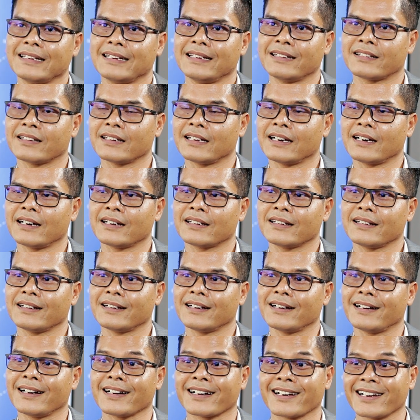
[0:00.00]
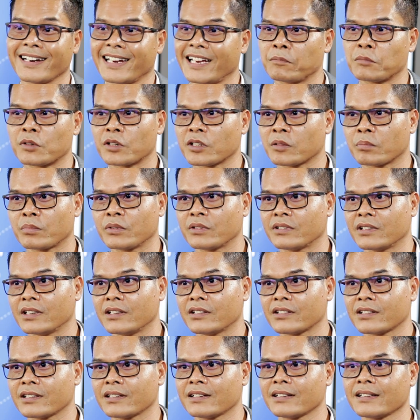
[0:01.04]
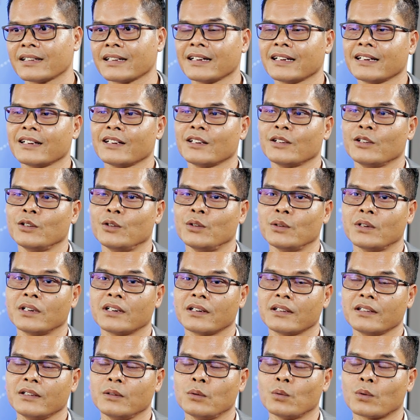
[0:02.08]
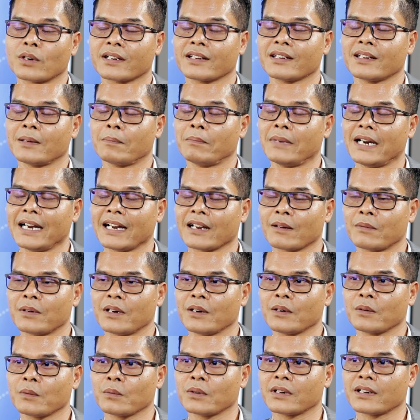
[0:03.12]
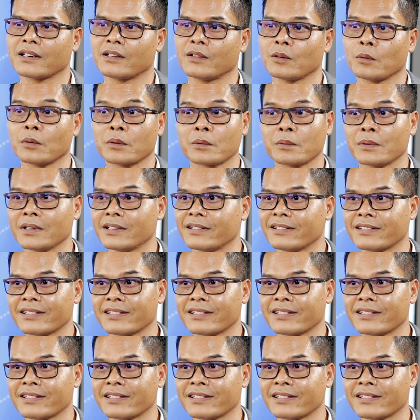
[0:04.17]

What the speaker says: It's not a glamorous position. You work in the background where no one really